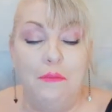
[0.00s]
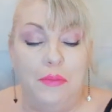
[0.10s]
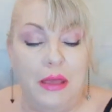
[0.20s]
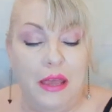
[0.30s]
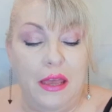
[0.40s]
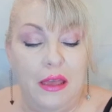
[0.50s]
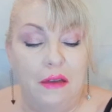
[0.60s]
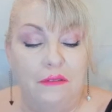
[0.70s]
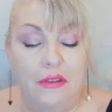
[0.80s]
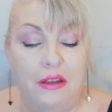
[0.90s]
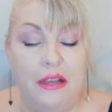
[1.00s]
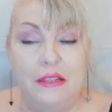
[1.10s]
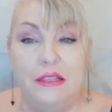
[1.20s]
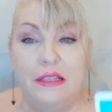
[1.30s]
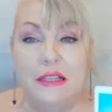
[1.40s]
be very
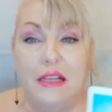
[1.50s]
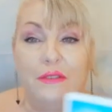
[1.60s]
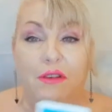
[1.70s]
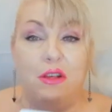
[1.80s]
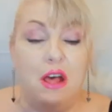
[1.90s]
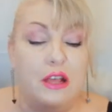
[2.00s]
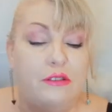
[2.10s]
successful.